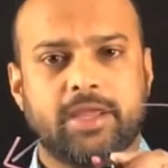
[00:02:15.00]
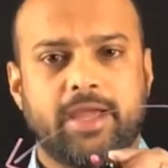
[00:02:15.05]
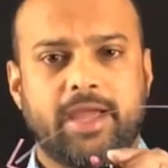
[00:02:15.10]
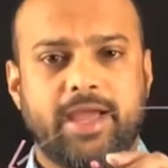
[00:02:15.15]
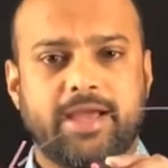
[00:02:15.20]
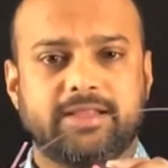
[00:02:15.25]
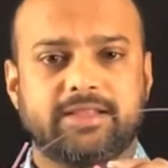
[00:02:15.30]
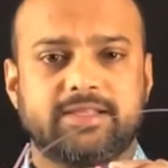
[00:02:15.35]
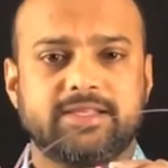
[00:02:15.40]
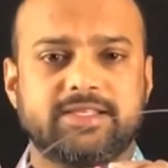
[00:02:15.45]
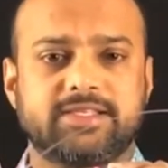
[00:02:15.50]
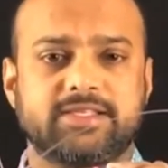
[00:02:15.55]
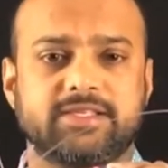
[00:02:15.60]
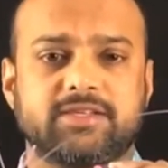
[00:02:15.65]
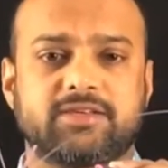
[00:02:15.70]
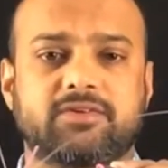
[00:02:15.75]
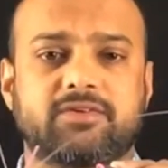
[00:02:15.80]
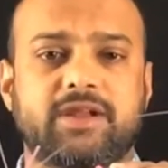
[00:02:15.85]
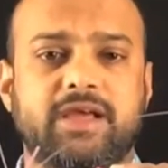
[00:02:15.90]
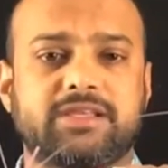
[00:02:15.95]
And this
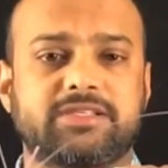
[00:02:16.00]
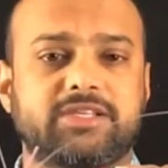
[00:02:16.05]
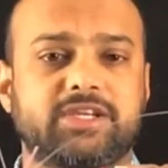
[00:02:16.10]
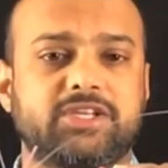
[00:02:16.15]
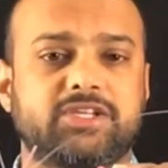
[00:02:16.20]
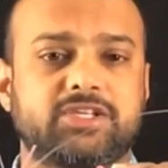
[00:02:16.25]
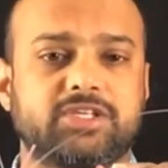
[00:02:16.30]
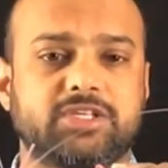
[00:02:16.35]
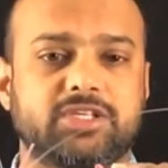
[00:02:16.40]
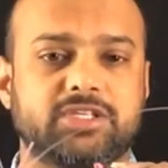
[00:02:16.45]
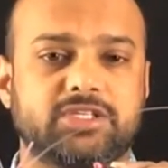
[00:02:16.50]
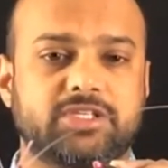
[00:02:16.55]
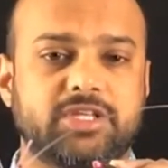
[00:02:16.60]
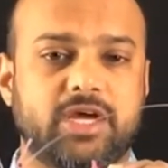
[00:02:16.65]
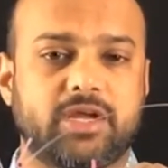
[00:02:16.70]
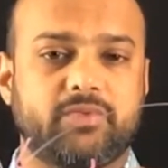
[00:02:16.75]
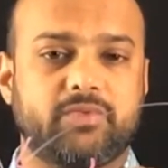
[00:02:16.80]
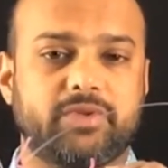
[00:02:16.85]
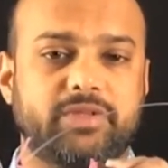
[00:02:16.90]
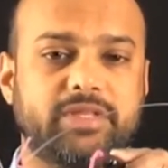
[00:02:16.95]
synchronization is
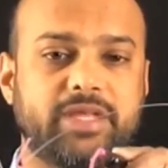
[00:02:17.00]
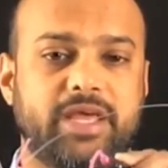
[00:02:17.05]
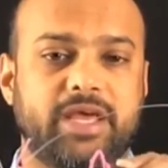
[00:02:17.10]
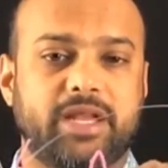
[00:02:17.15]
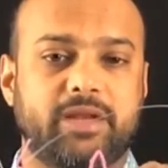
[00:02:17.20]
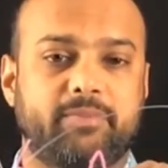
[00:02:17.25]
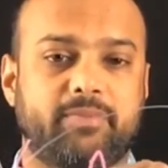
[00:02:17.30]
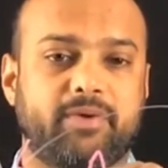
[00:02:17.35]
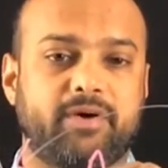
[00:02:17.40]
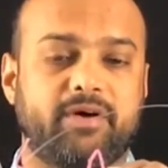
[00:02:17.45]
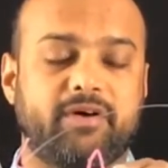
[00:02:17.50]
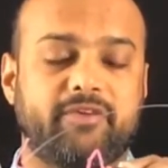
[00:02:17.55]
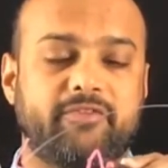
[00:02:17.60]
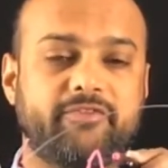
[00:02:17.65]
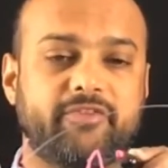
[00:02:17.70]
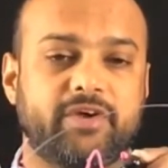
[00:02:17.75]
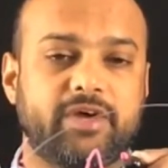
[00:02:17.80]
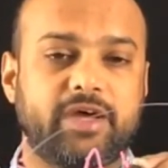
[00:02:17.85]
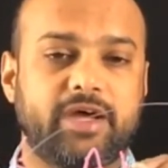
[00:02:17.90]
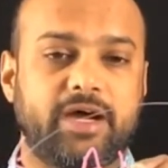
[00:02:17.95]
done with the help
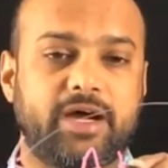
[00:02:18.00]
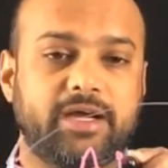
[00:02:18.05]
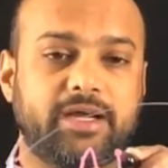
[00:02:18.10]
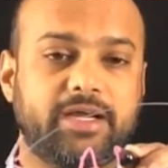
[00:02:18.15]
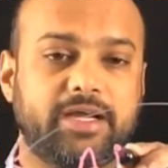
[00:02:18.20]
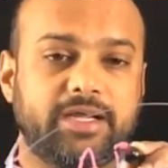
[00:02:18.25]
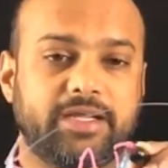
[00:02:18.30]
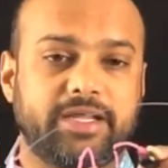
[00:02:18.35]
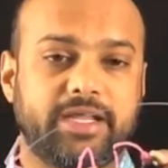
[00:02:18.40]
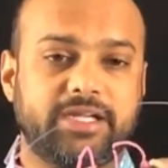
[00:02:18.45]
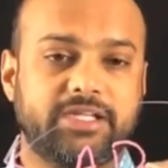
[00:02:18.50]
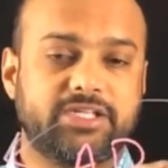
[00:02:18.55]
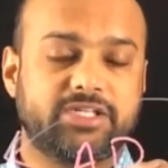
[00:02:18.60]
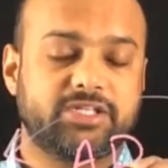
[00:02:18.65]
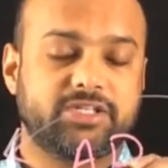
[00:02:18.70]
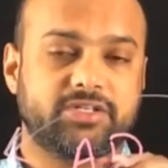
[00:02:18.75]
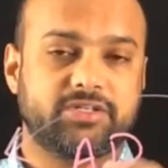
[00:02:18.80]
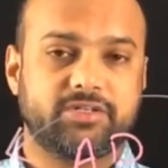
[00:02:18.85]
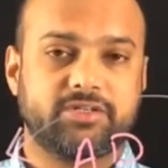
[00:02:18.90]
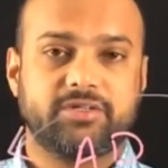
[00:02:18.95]
of a
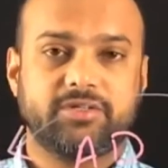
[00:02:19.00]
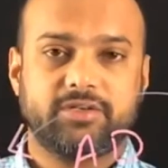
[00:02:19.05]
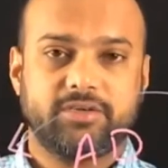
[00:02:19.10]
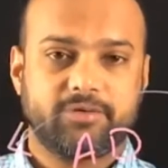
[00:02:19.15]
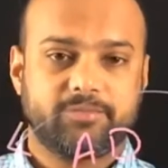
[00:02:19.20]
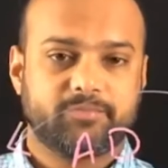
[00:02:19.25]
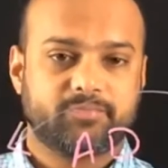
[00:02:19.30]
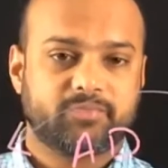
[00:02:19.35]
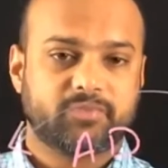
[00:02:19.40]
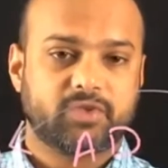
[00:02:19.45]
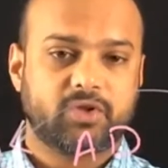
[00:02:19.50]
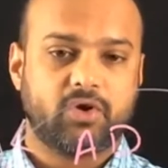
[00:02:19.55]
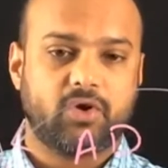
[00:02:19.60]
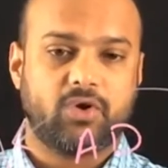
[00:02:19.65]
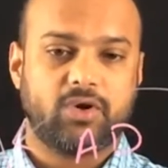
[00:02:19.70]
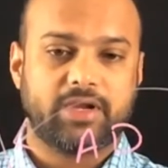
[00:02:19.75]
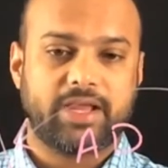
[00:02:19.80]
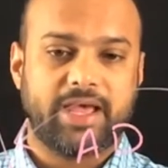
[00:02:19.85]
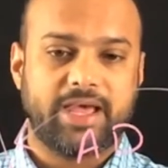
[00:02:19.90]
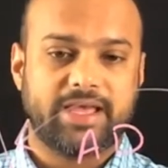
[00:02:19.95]
connector
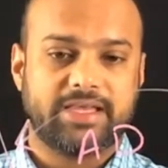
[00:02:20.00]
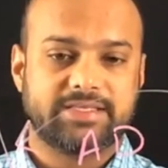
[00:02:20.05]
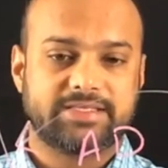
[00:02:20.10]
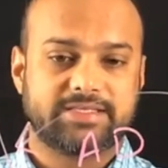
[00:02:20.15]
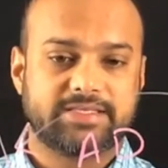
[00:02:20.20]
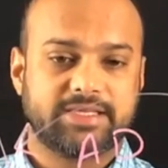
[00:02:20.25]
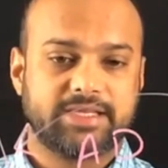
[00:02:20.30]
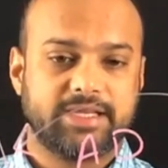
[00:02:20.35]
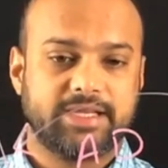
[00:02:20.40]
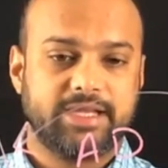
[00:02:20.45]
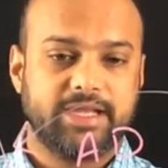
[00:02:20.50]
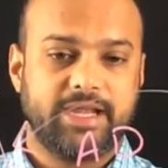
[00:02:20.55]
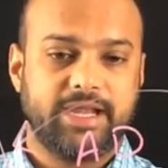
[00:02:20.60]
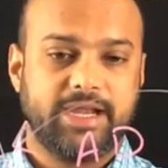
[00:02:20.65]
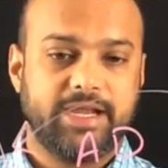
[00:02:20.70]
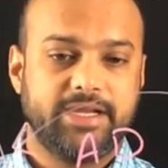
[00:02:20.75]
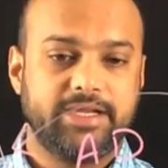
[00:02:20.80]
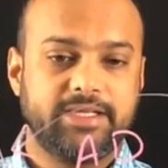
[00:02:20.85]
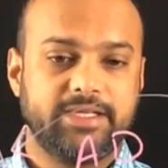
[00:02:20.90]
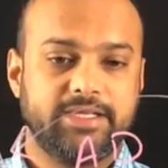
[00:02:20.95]
called as
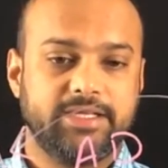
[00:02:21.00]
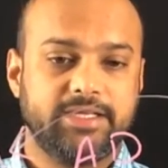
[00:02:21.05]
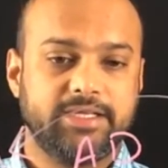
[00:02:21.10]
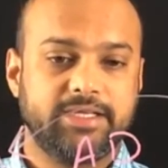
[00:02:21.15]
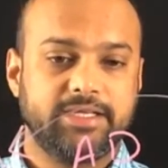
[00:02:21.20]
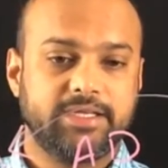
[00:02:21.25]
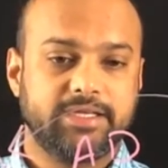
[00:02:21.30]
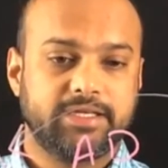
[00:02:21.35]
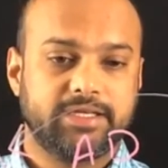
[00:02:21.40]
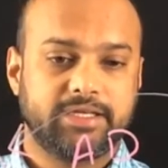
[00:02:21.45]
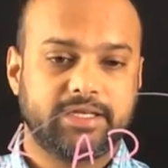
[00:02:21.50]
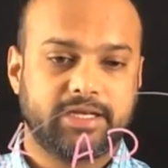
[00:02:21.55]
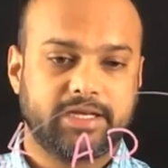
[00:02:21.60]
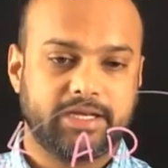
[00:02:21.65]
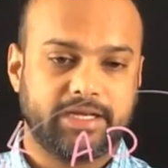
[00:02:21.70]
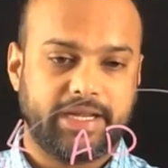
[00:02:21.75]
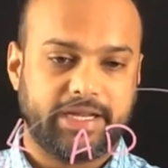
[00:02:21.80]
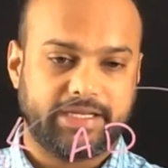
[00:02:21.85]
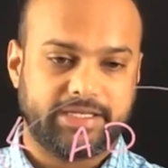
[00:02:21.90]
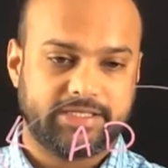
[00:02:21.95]
AD
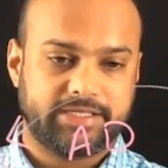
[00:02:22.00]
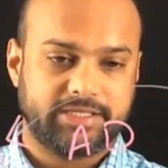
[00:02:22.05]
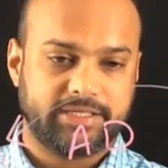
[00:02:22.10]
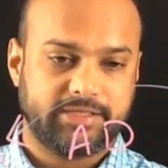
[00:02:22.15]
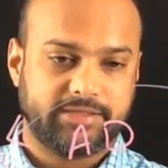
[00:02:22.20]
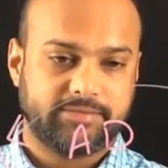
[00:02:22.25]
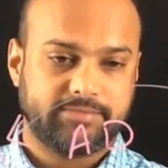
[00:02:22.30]
Connect.